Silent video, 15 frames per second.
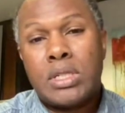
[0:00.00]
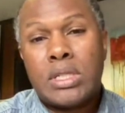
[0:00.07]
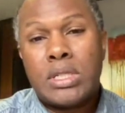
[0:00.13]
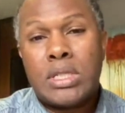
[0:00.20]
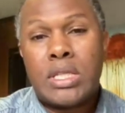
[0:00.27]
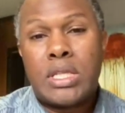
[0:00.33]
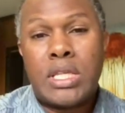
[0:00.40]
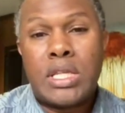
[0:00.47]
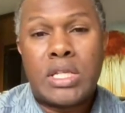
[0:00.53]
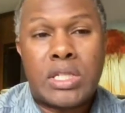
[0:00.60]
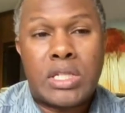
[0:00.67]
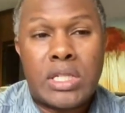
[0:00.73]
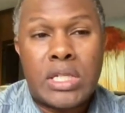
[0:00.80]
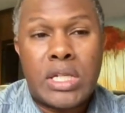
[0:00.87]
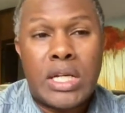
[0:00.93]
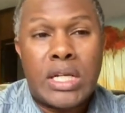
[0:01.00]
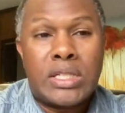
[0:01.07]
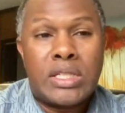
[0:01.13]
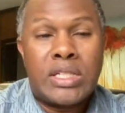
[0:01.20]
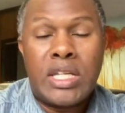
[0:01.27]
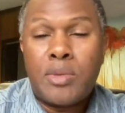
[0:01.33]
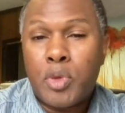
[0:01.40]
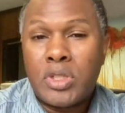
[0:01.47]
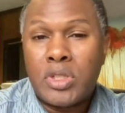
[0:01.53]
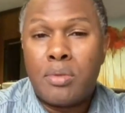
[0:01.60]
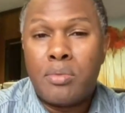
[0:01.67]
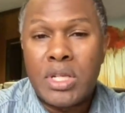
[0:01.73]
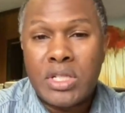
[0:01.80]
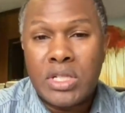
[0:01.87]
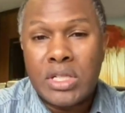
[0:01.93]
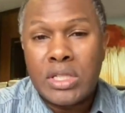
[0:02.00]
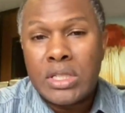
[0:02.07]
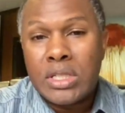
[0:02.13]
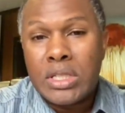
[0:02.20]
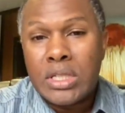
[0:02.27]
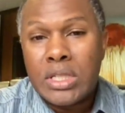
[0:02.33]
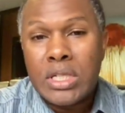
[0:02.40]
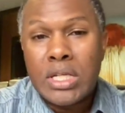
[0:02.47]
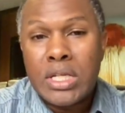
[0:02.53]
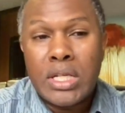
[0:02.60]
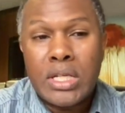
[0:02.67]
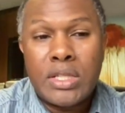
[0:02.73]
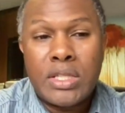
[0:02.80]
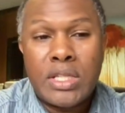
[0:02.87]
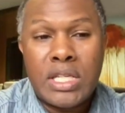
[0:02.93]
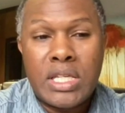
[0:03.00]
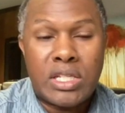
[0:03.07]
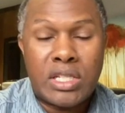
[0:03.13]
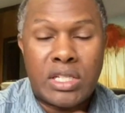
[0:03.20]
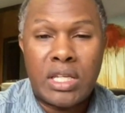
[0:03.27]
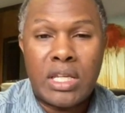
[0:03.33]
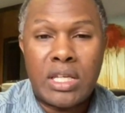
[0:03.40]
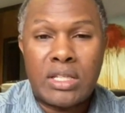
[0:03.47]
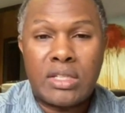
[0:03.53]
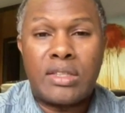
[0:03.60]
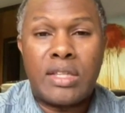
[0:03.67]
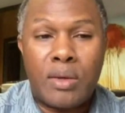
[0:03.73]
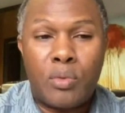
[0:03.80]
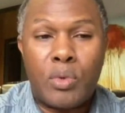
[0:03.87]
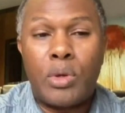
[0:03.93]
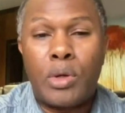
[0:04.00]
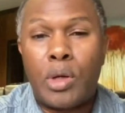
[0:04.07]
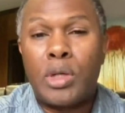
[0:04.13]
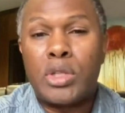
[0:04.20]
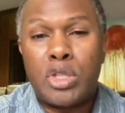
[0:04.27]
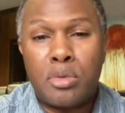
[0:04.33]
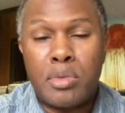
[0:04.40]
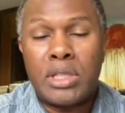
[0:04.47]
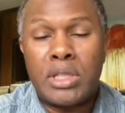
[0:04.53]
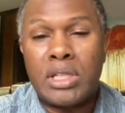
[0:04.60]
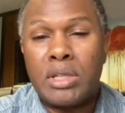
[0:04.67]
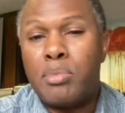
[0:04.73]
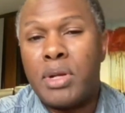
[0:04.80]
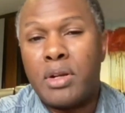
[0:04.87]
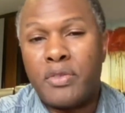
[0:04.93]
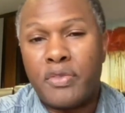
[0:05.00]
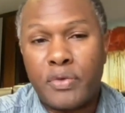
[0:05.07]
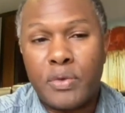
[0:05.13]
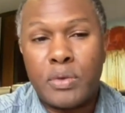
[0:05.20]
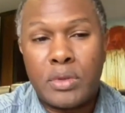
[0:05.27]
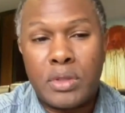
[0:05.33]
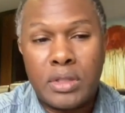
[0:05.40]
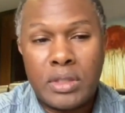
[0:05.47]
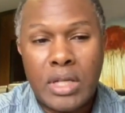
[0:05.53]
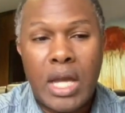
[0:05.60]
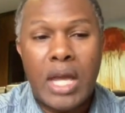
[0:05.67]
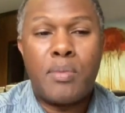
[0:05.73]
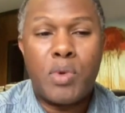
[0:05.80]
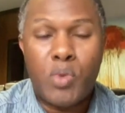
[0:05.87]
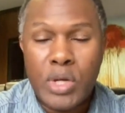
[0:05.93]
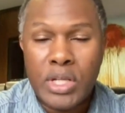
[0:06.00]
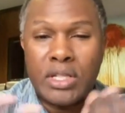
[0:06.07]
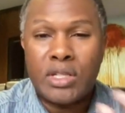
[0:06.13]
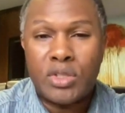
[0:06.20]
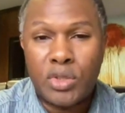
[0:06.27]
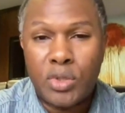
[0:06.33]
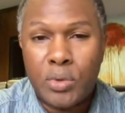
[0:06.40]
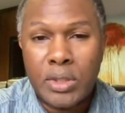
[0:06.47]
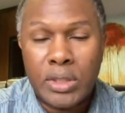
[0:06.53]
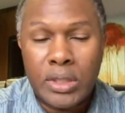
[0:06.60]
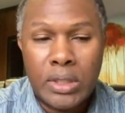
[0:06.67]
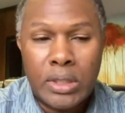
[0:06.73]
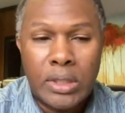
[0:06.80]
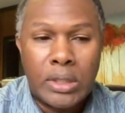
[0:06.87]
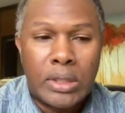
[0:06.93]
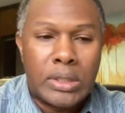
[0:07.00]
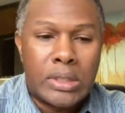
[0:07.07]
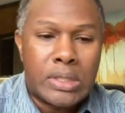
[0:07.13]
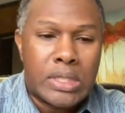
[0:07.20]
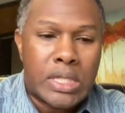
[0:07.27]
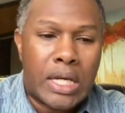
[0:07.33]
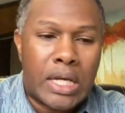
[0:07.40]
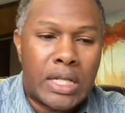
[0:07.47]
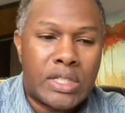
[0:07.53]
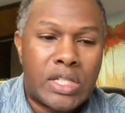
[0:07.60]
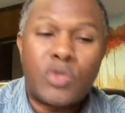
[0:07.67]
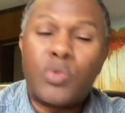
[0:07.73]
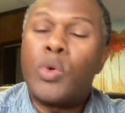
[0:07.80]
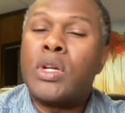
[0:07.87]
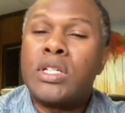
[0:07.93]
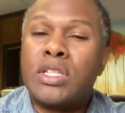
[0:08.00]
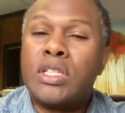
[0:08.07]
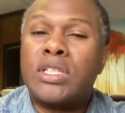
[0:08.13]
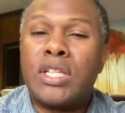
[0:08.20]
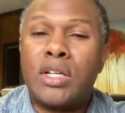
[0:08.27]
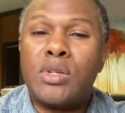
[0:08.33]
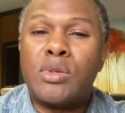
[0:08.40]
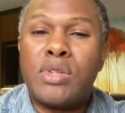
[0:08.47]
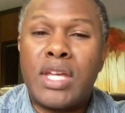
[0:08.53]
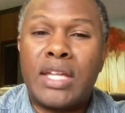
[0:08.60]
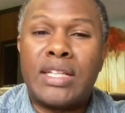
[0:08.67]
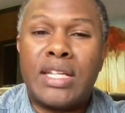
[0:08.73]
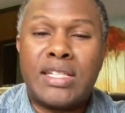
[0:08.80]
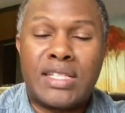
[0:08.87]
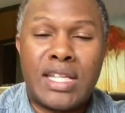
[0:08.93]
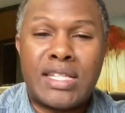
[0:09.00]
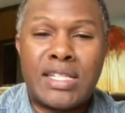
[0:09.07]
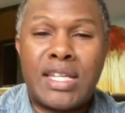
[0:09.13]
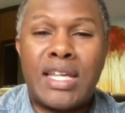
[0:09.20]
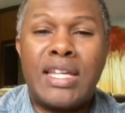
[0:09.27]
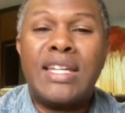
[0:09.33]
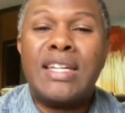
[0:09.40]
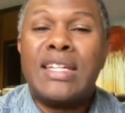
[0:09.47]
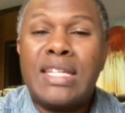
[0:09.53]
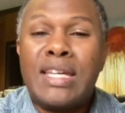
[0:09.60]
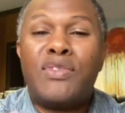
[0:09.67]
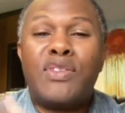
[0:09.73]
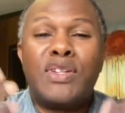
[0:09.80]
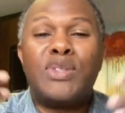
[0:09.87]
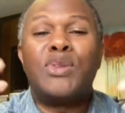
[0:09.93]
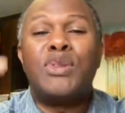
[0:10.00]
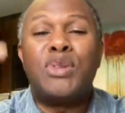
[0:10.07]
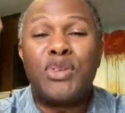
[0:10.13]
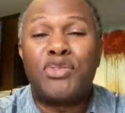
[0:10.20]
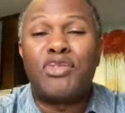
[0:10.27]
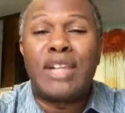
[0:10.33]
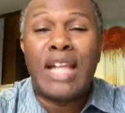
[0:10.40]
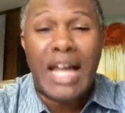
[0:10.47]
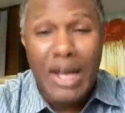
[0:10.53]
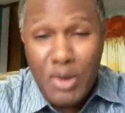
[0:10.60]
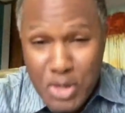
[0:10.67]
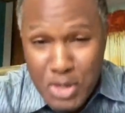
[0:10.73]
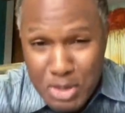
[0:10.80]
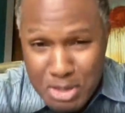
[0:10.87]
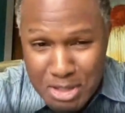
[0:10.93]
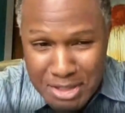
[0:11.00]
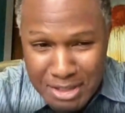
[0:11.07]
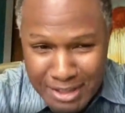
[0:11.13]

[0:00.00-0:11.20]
this deeper dimension, these seeds that will ultimately bear fruit. I'm a witness to it. Just wanted to tell you that, as they say, giving you your flowers.